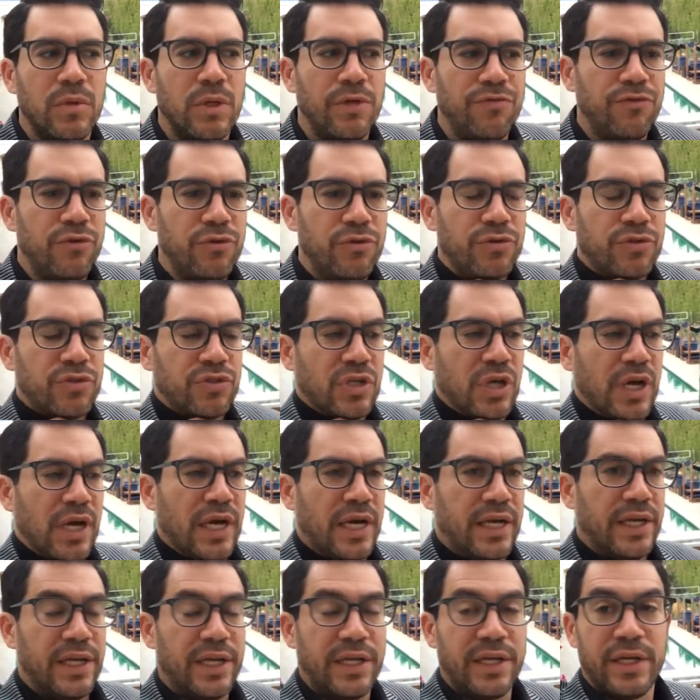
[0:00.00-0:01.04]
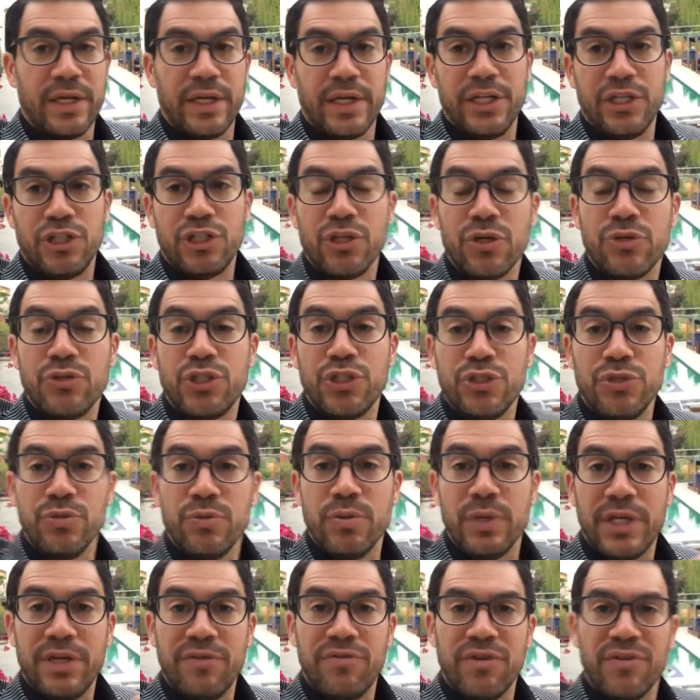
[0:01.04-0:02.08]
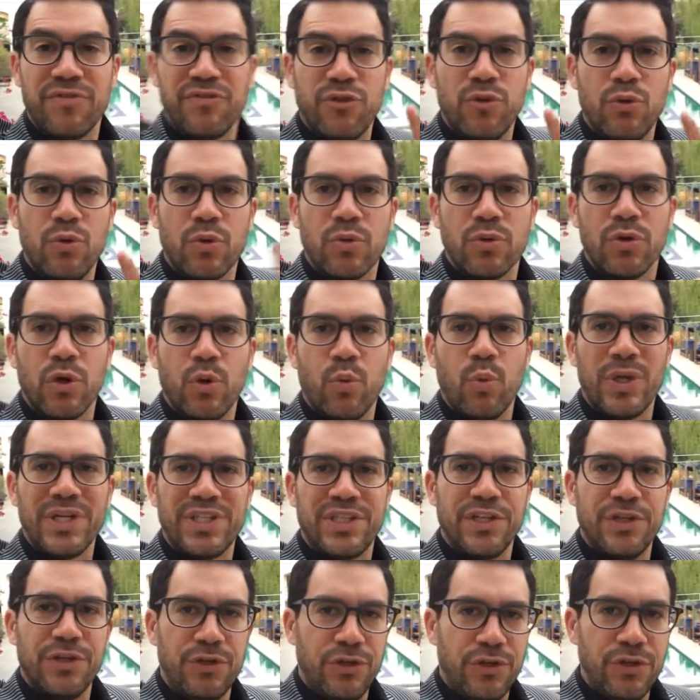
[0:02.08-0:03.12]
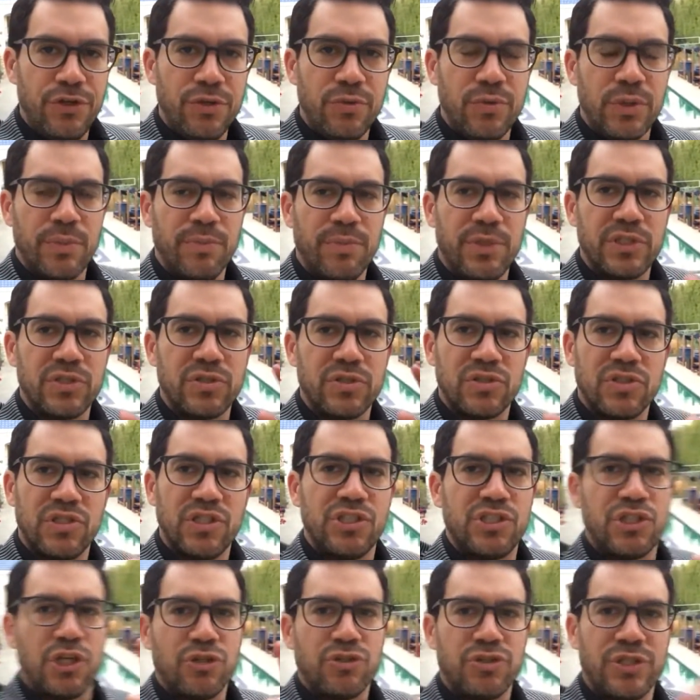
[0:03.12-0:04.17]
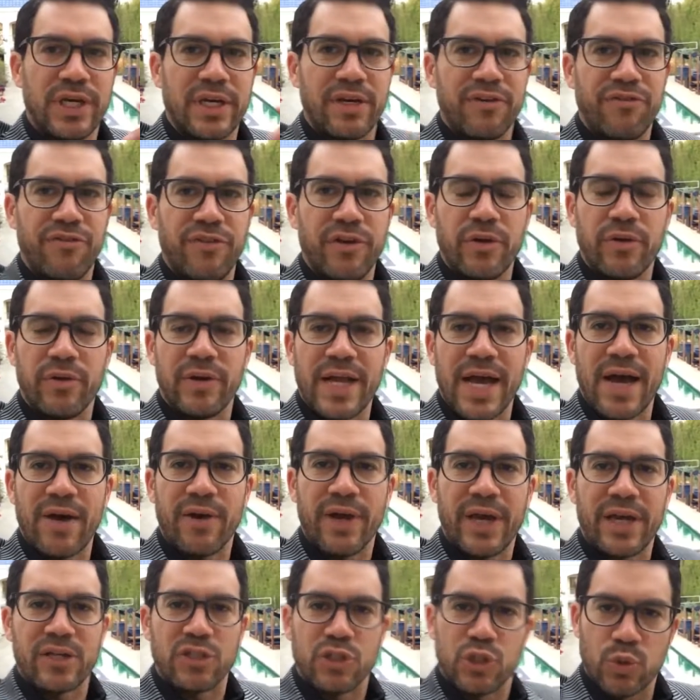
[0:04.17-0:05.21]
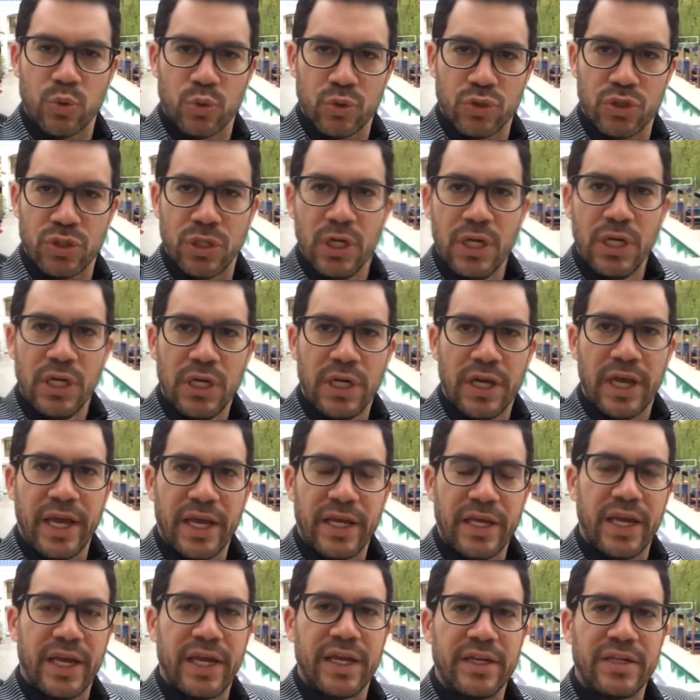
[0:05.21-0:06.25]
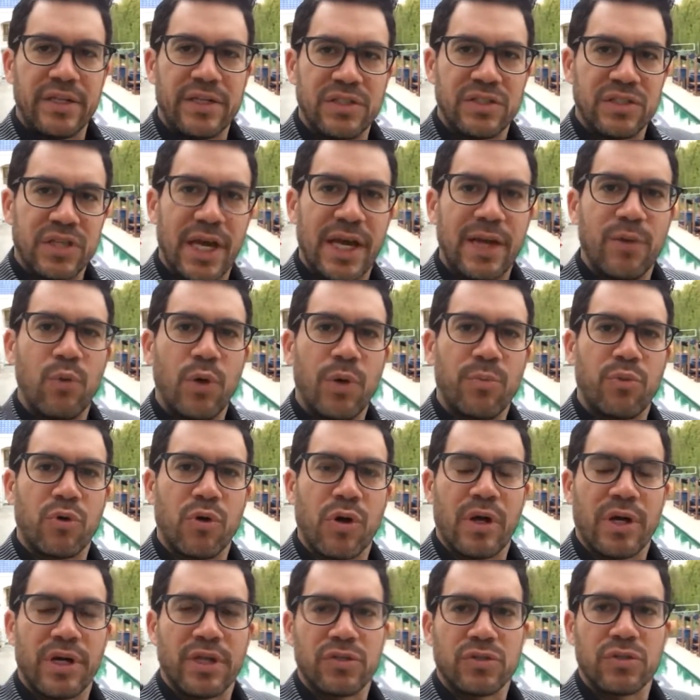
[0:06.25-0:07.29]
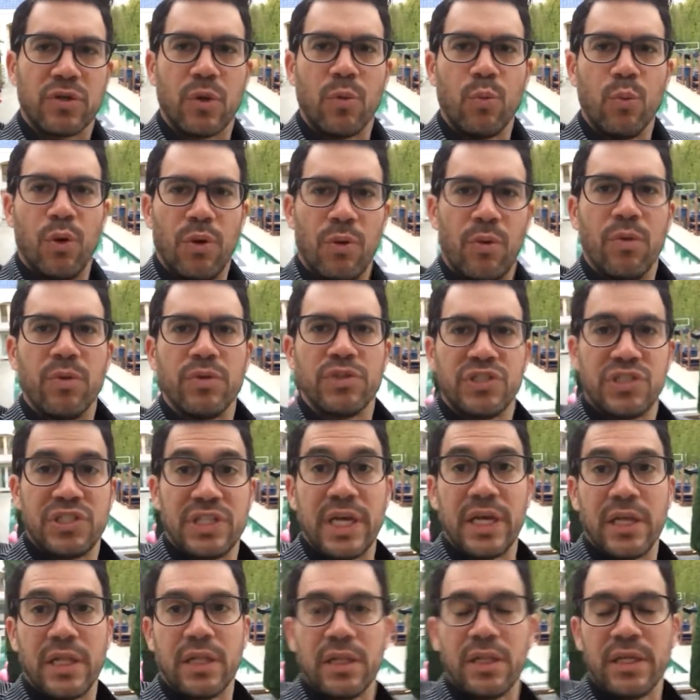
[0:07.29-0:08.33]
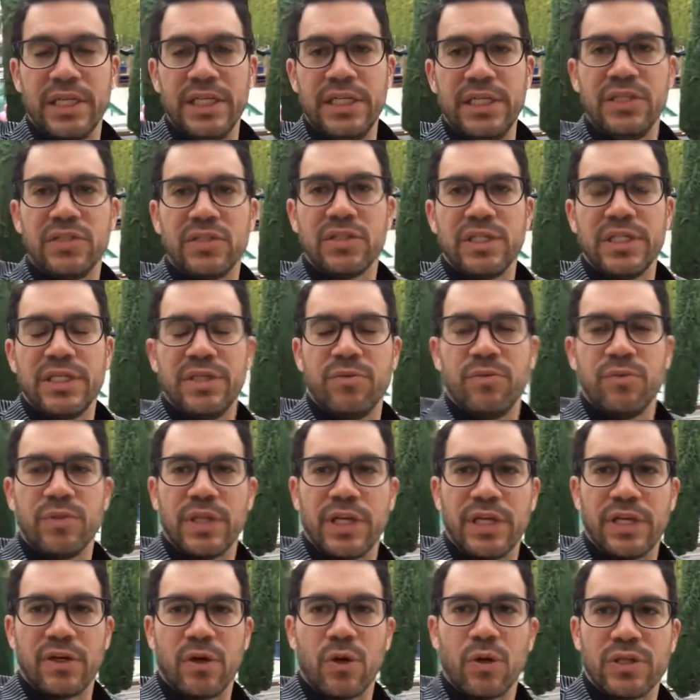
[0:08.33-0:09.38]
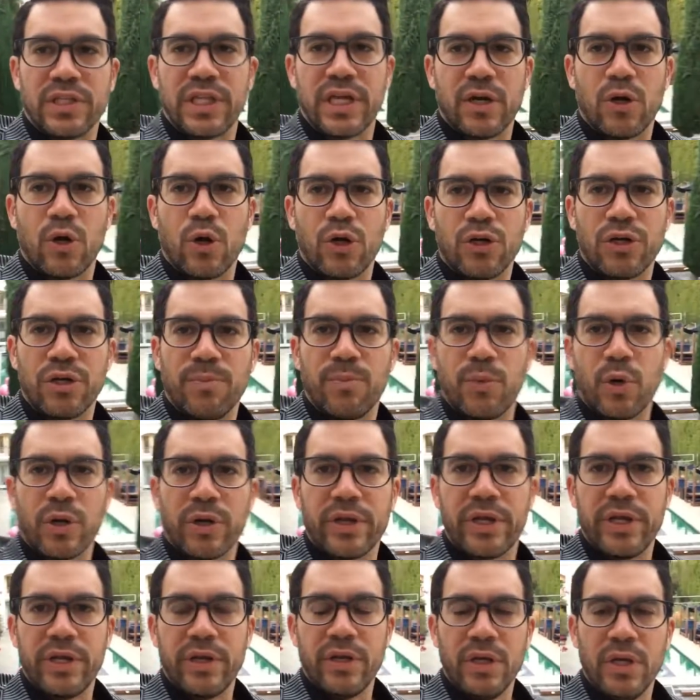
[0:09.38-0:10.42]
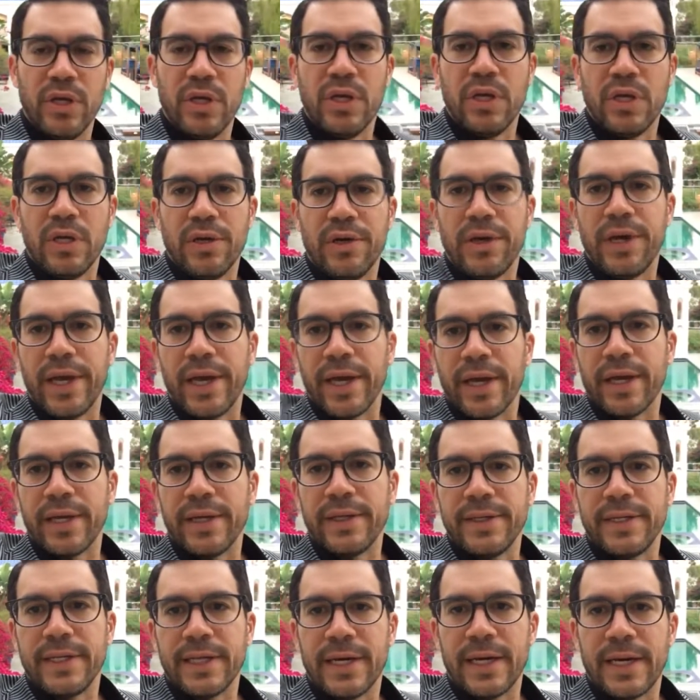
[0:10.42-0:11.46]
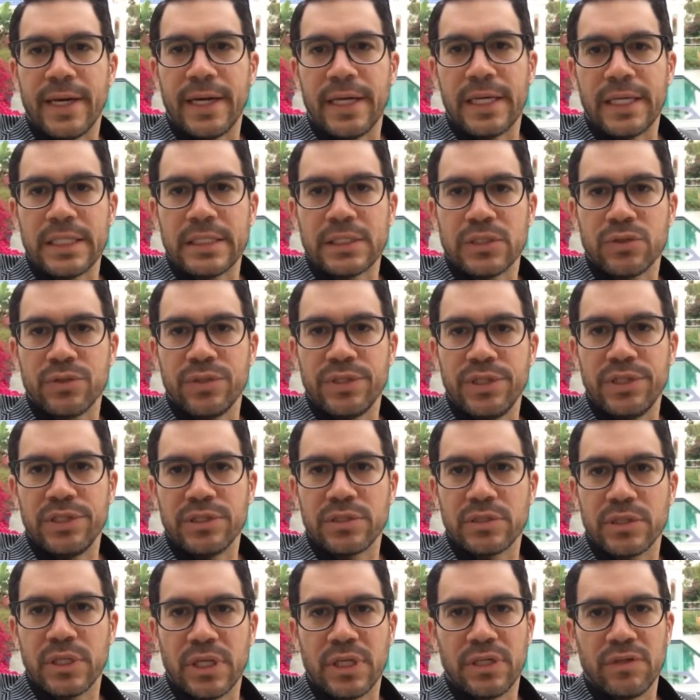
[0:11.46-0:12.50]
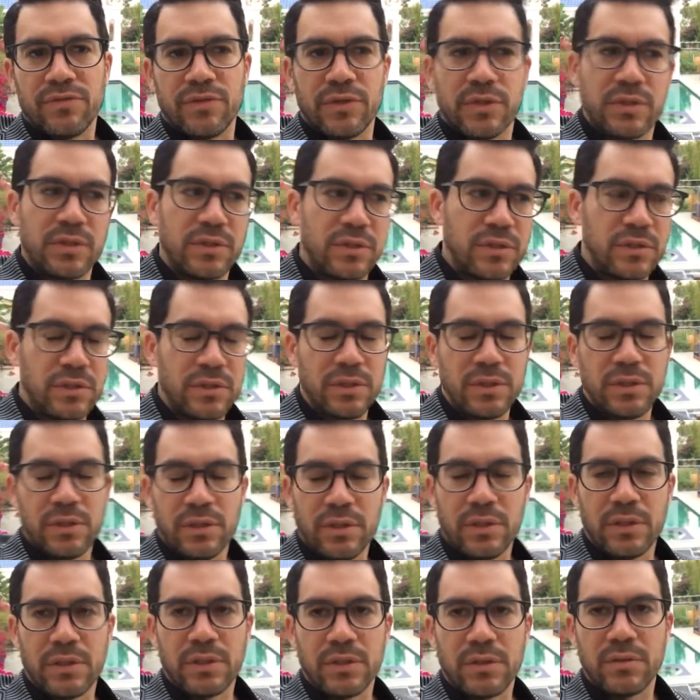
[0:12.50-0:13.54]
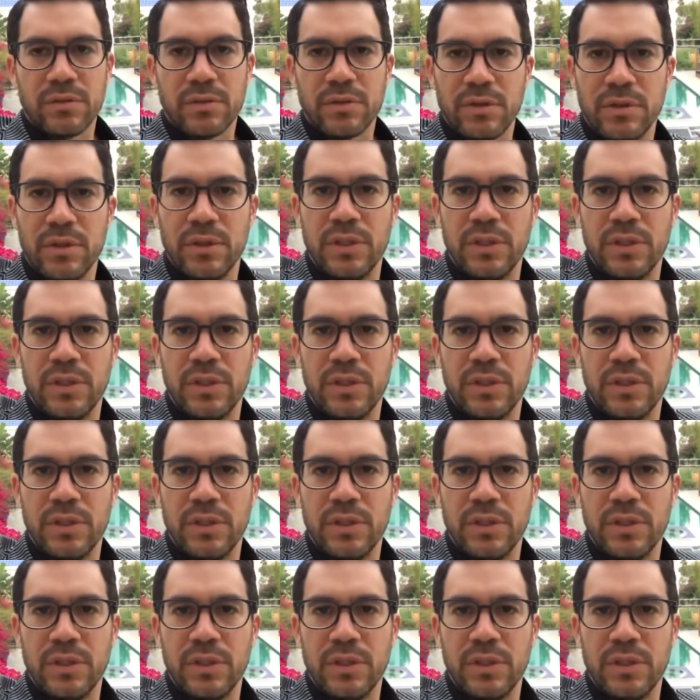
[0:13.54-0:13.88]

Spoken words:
if you decide, and he shows you, even if you don't know what to do in business, he shows you how to figure it out, how to source and decide what products will sell easily that aren't that hard to market. And so it's kind of a, you know,